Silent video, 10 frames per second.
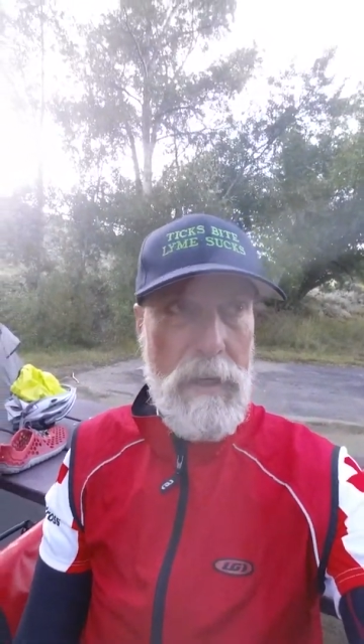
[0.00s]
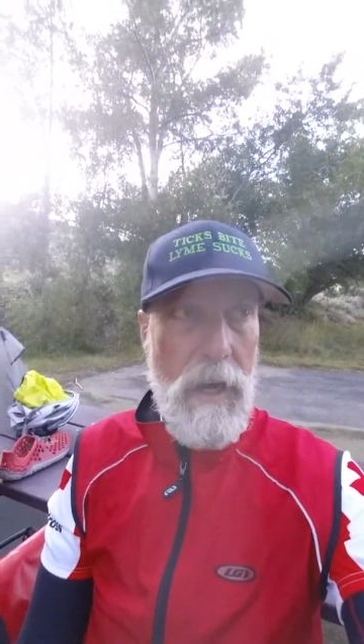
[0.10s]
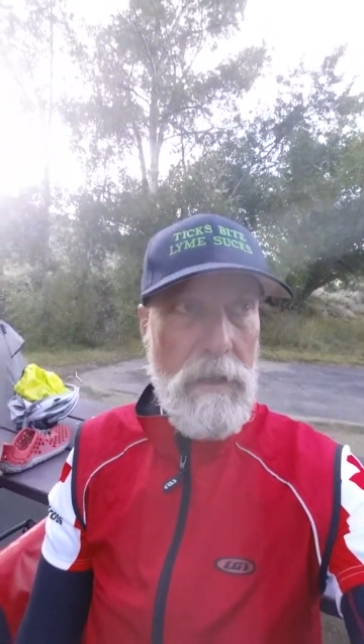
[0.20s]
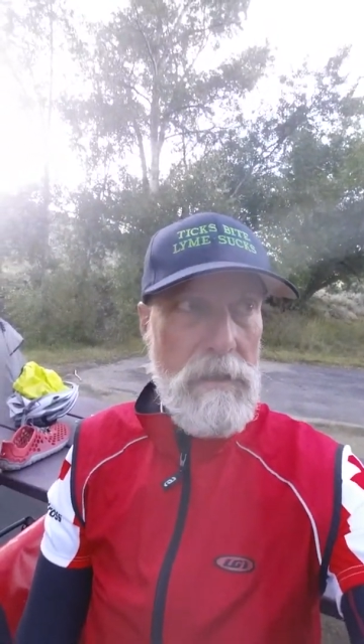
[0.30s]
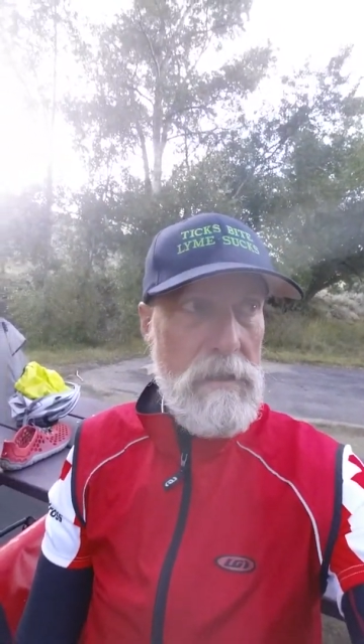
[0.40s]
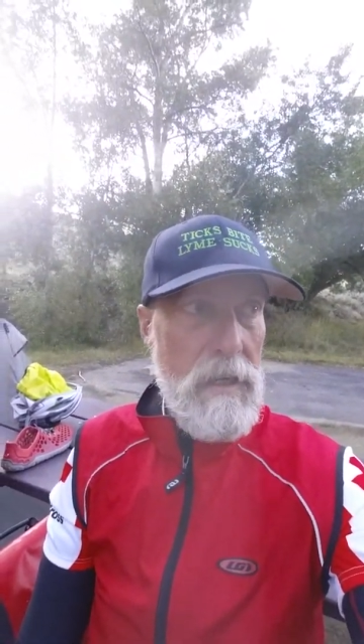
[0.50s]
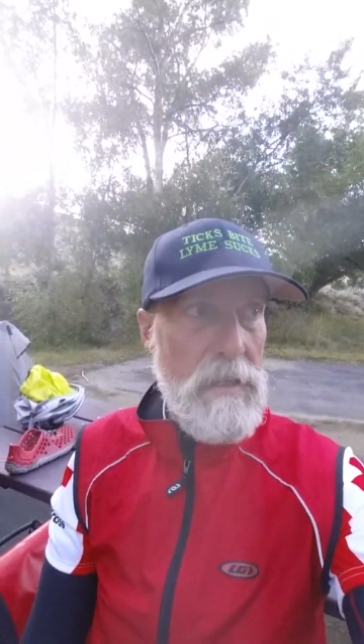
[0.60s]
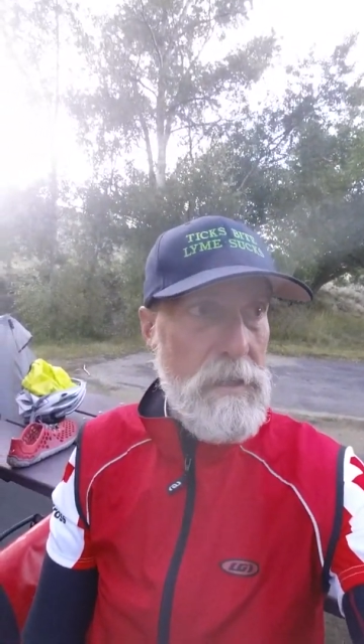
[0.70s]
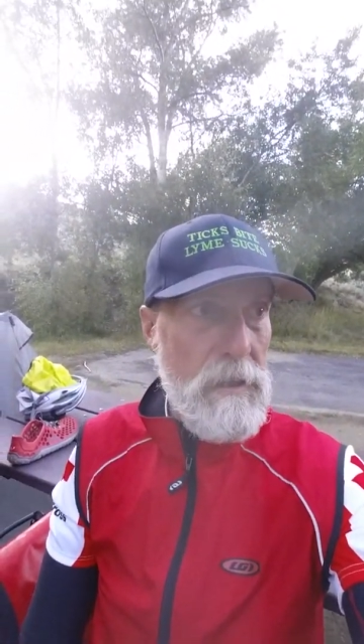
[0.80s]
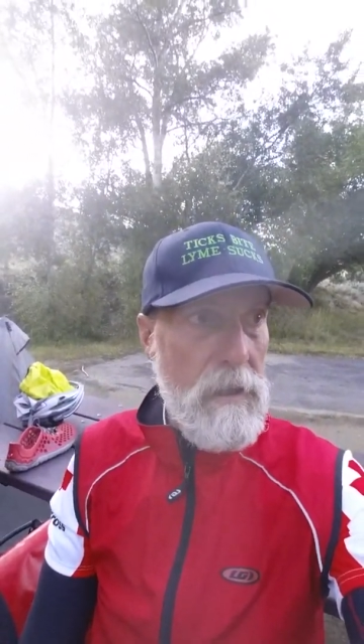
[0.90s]
bit of
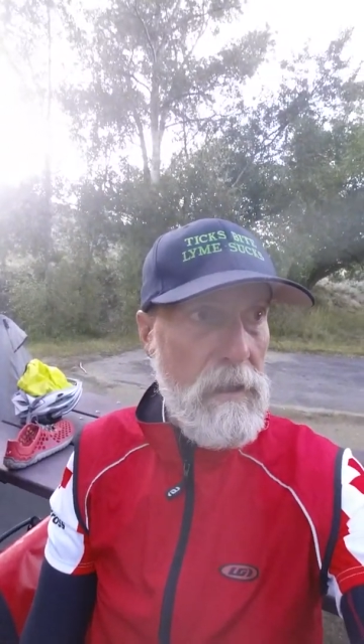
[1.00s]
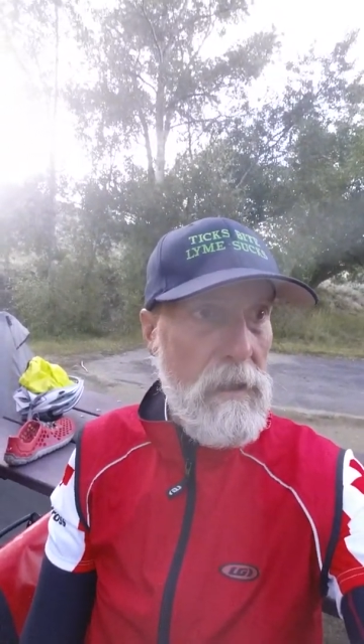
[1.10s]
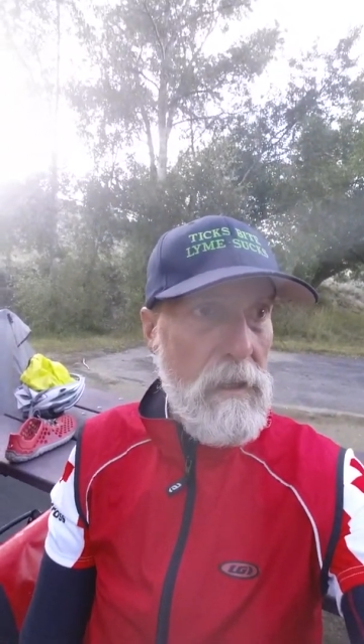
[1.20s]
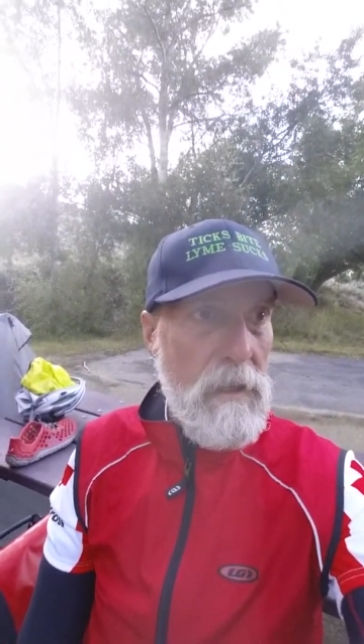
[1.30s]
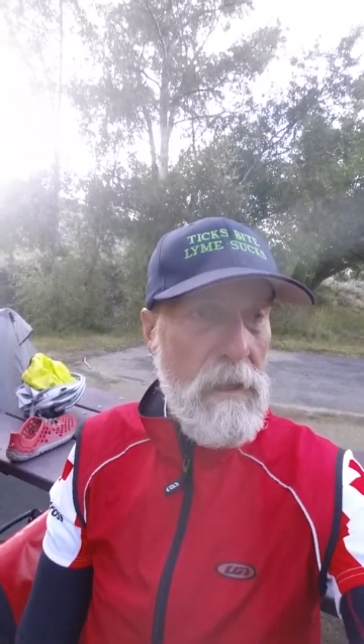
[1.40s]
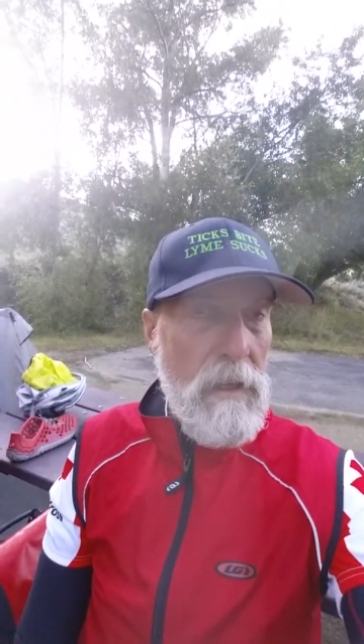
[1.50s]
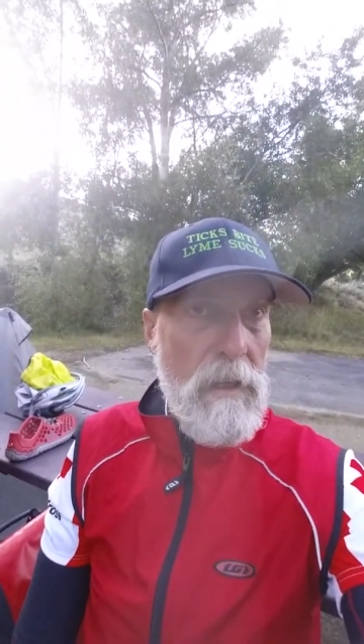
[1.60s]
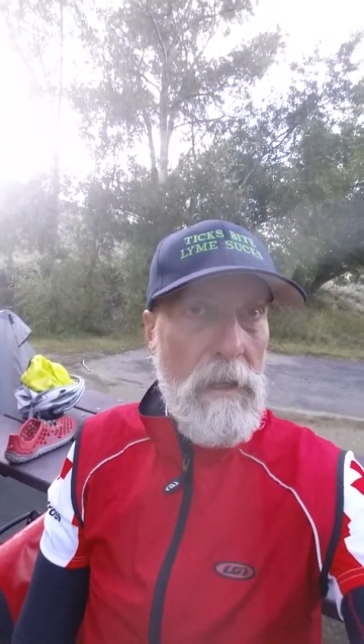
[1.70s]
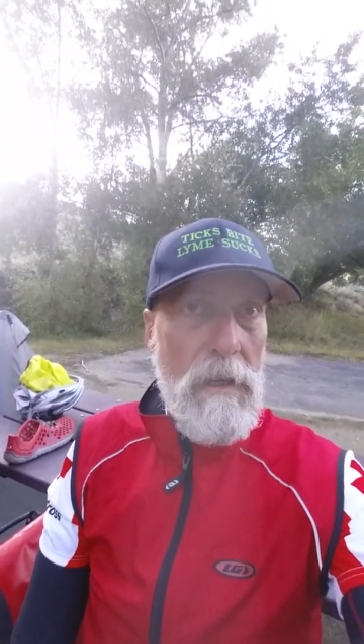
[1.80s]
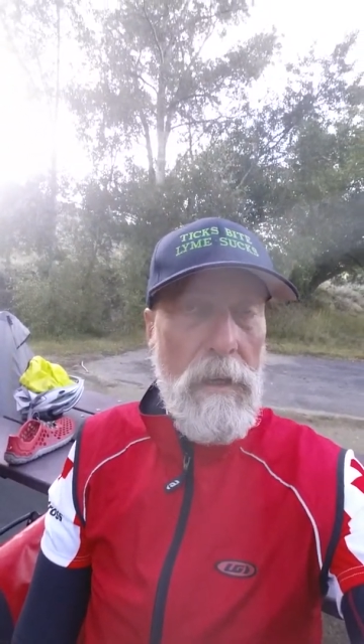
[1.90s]
condensation
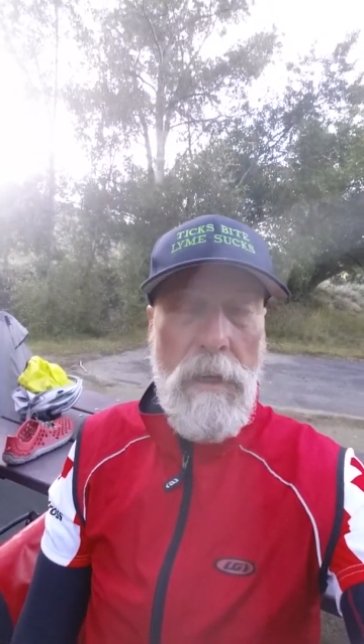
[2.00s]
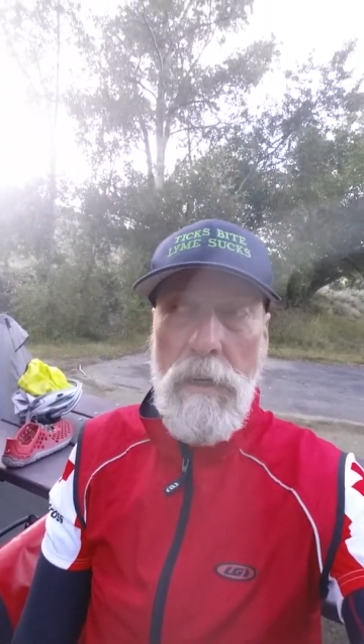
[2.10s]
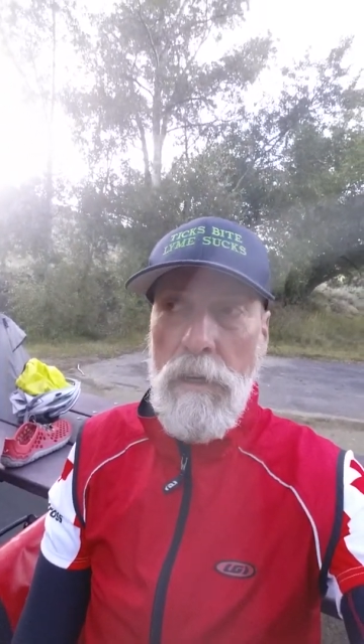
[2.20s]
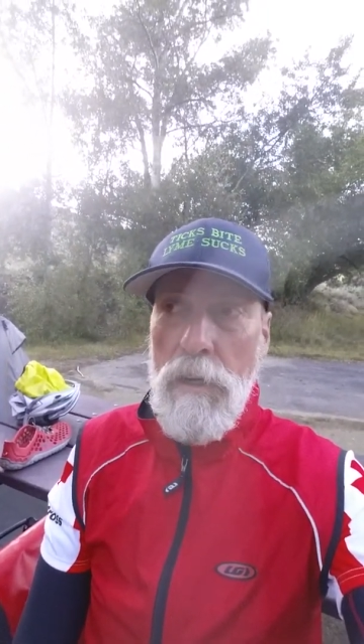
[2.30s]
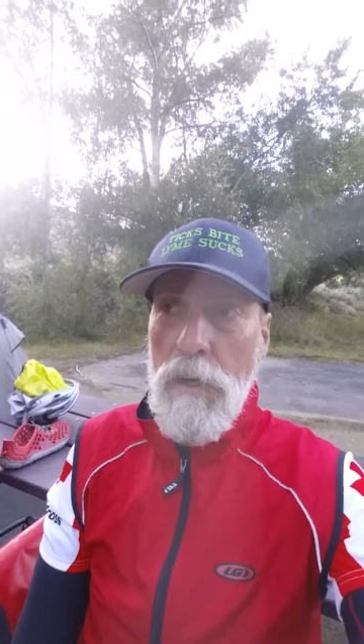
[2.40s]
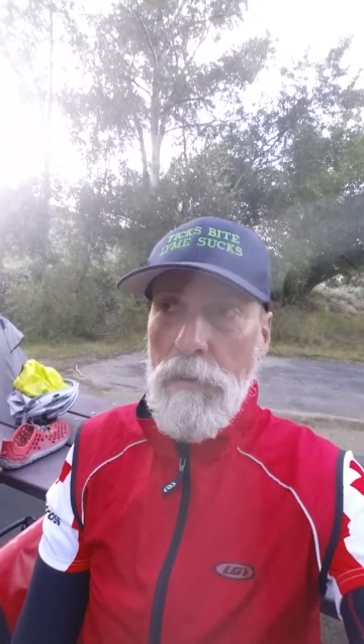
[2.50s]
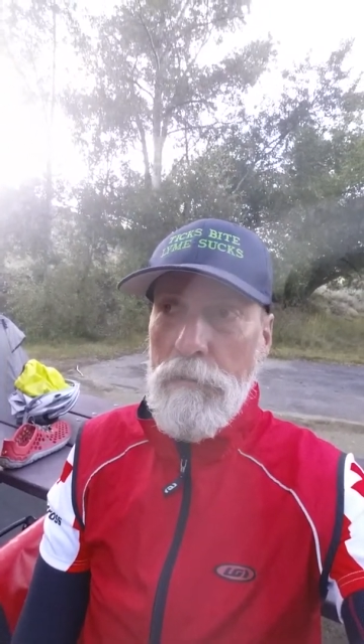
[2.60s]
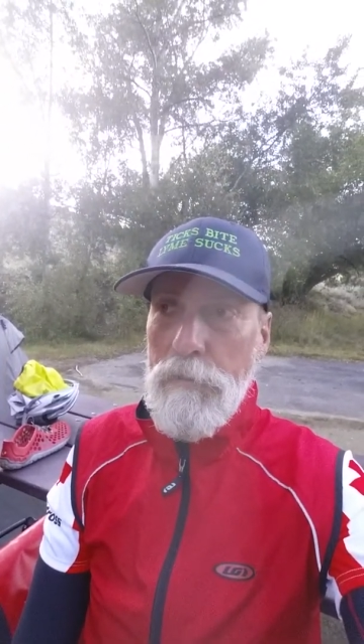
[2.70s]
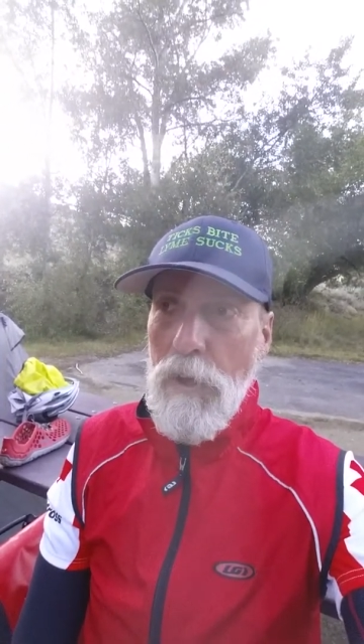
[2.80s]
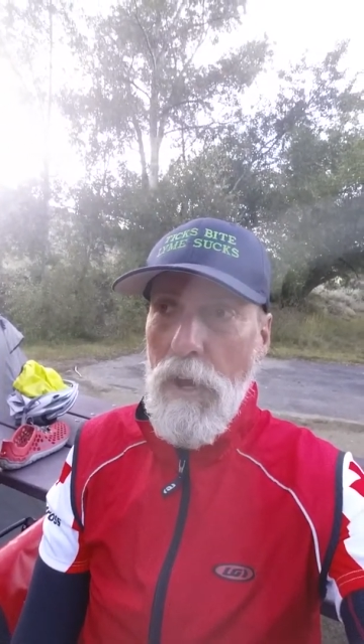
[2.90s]
on the
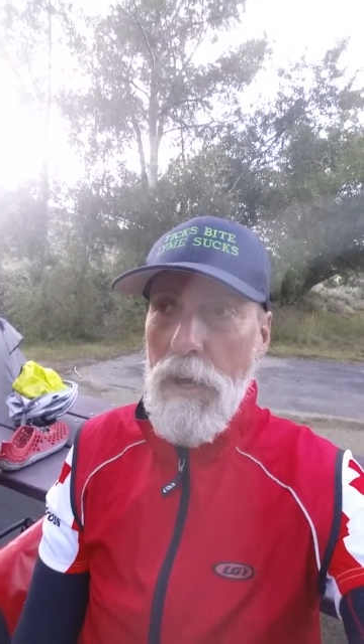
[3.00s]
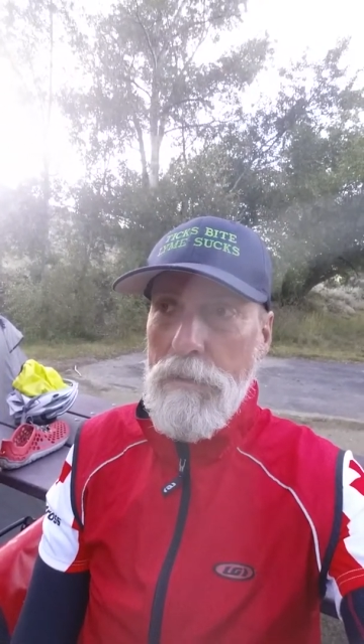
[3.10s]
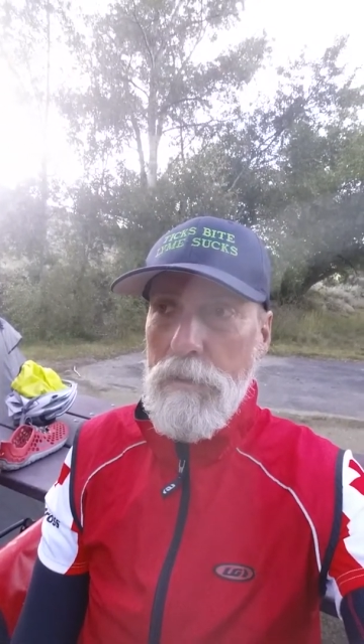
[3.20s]
fly,